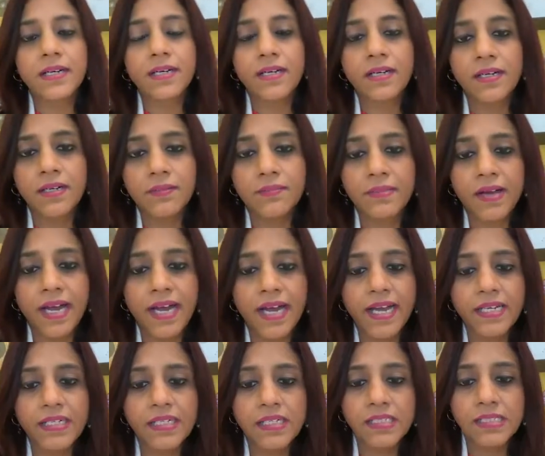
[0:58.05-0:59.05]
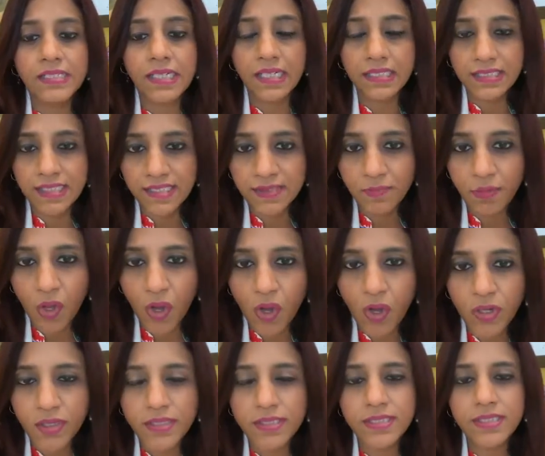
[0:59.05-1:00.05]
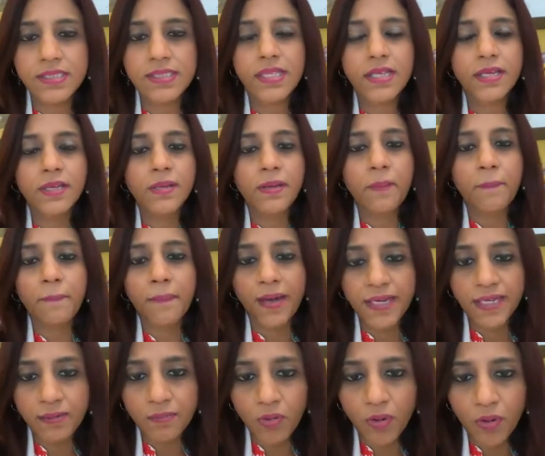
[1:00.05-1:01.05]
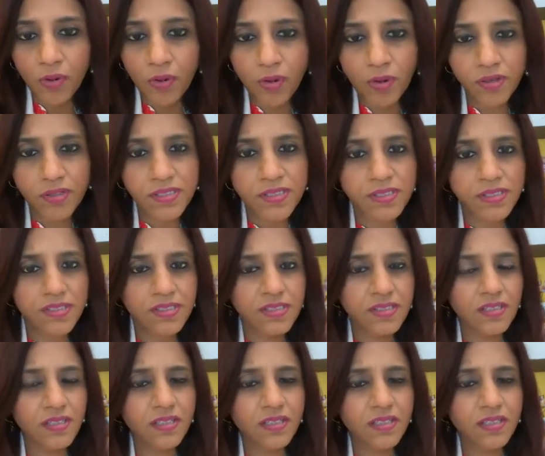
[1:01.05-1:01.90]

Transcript: I had success blocks, money blocks.